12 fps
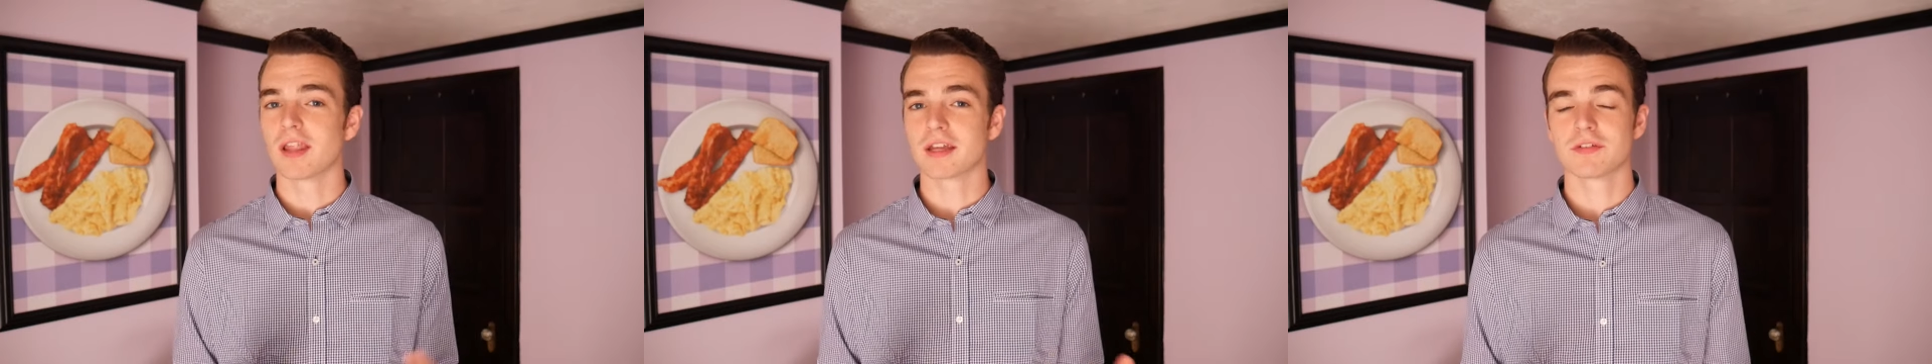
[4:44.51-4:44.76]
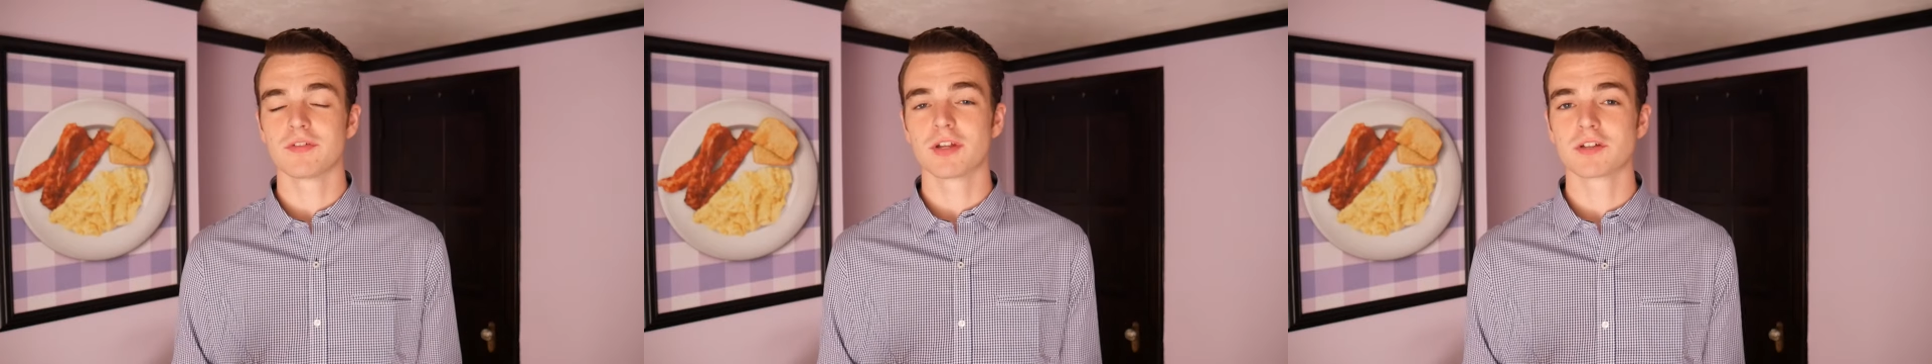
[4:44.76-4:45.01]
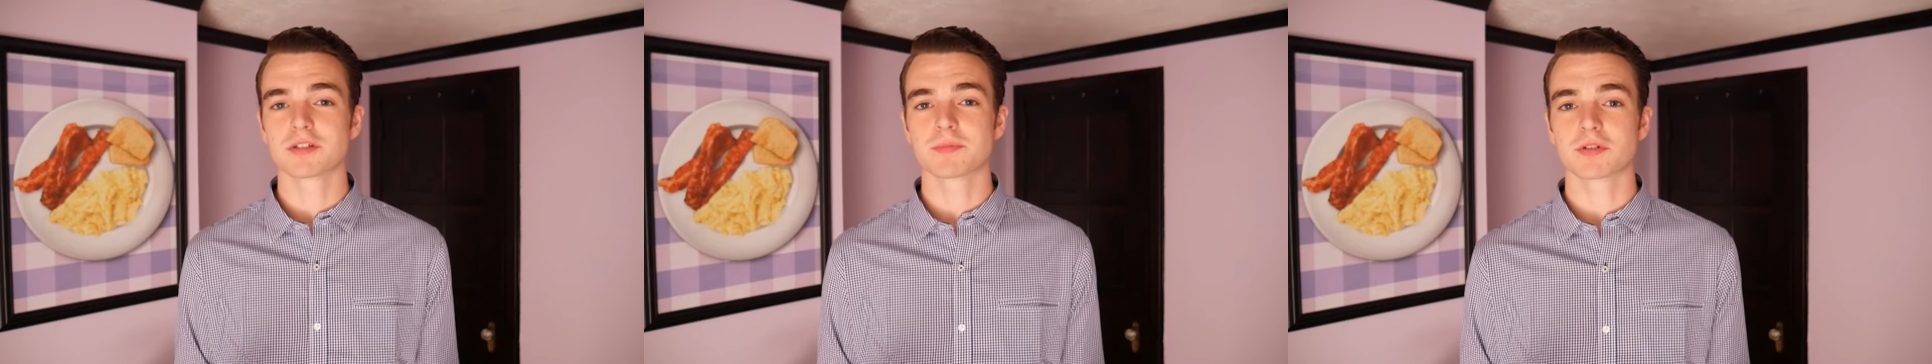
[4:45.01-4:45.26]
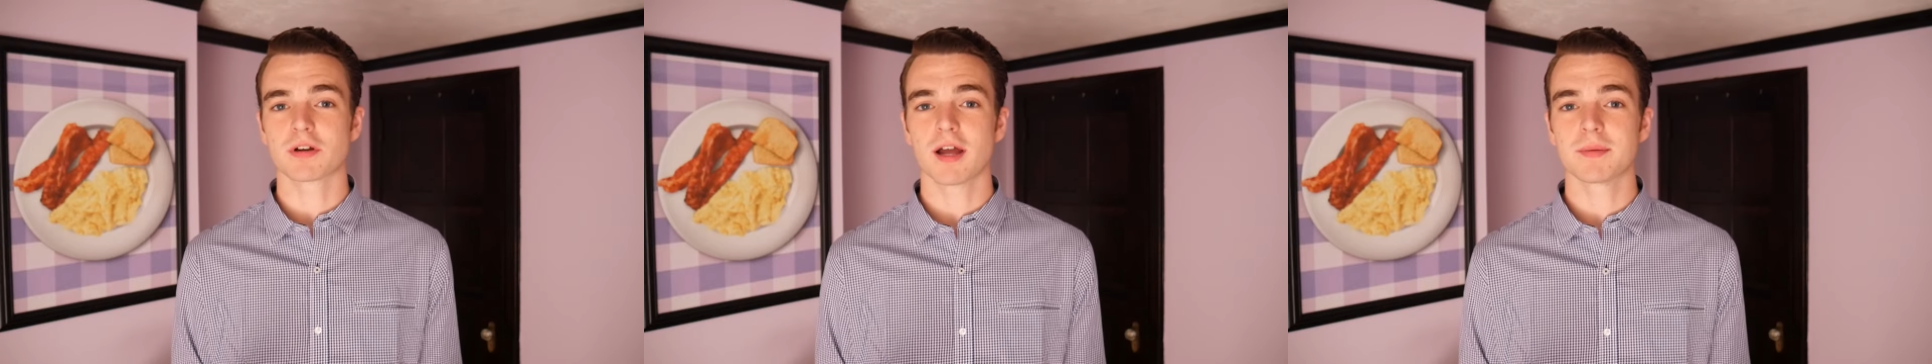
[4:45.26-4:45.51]
Like the video and
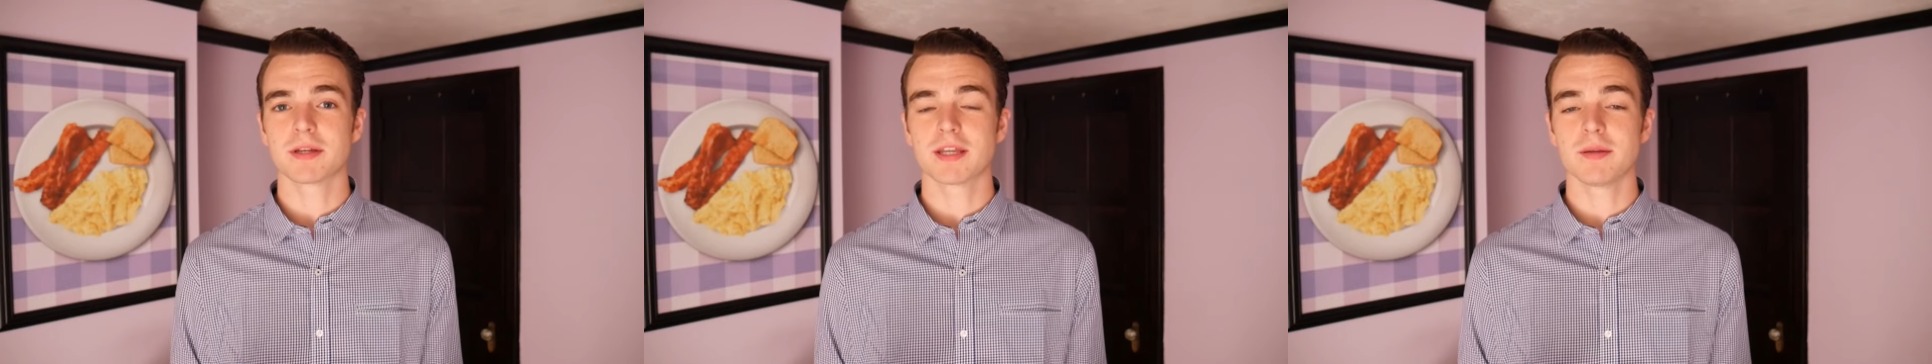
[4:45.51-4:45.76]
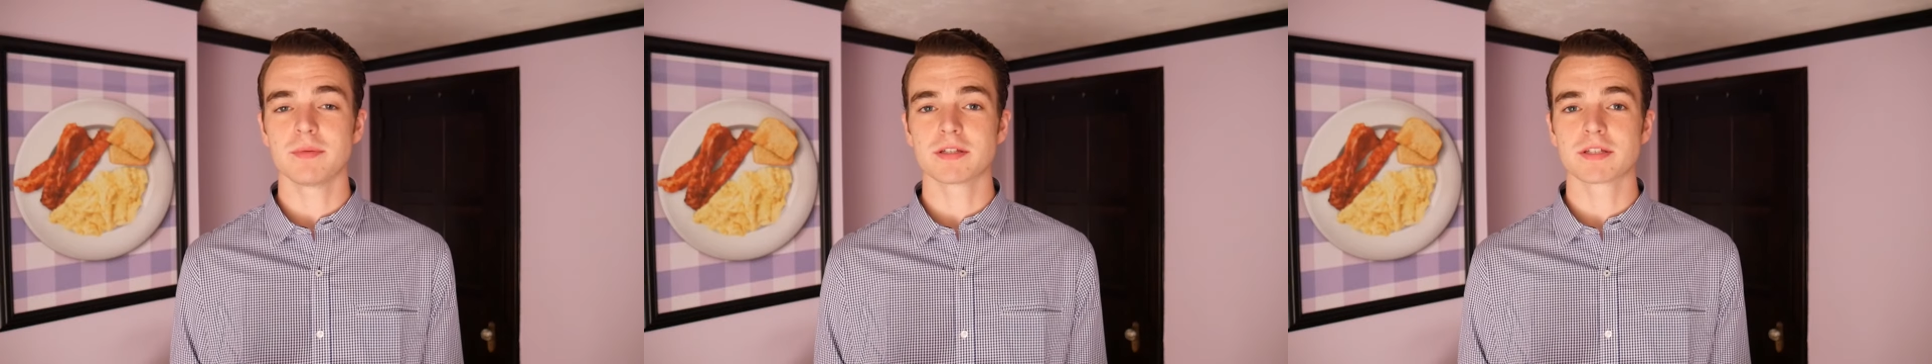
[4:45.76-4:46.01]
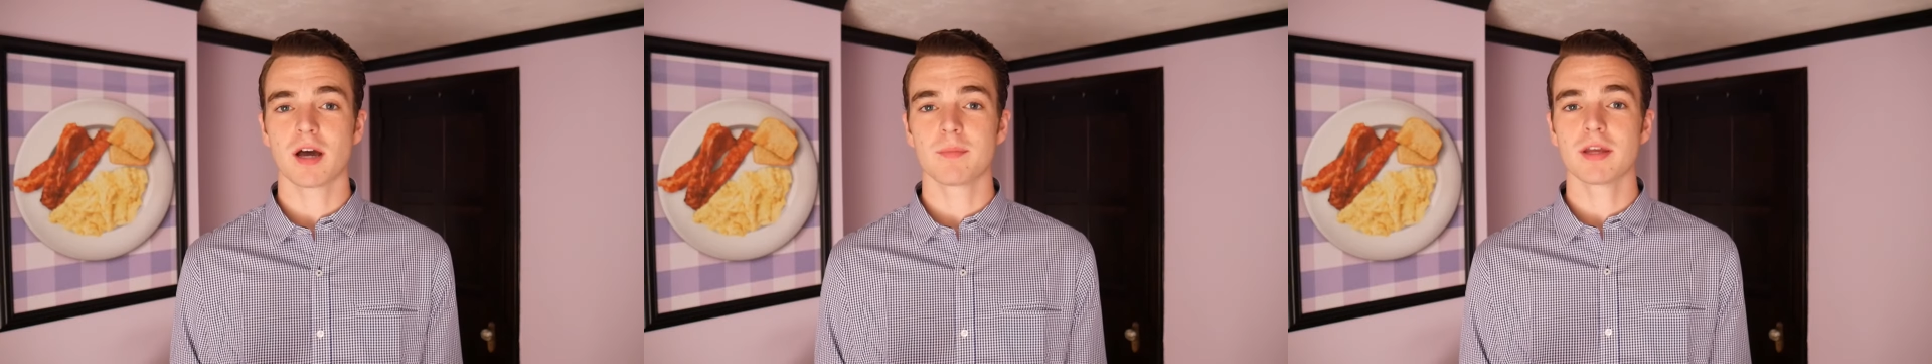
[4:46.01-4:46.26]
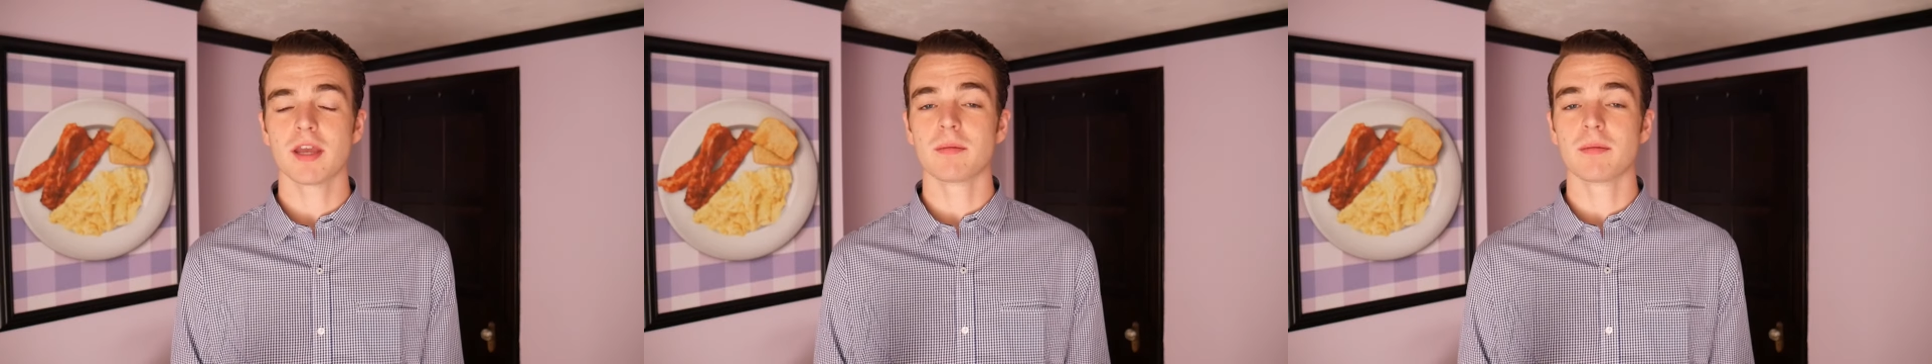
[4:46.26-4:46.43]
subscribe to keep these coming,